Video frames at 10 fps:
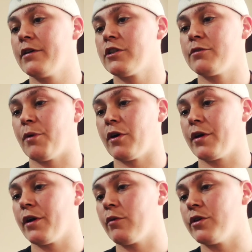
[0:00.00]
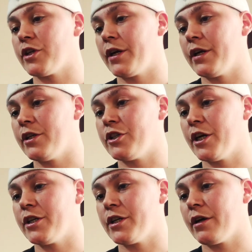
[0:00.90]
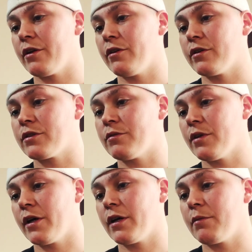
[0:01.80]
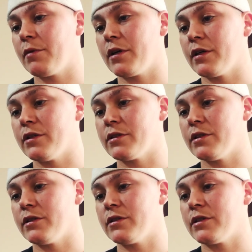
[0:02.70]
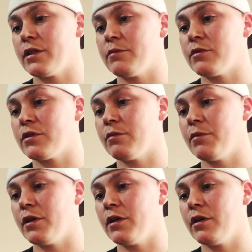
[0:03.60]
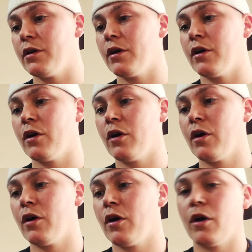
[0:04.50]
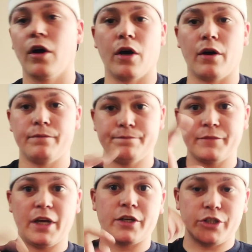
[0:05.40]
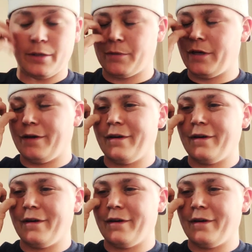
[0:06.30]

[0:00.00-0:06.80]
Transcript: spur gear, which I need to change out, it looks like, because it seems to be egg-shaped.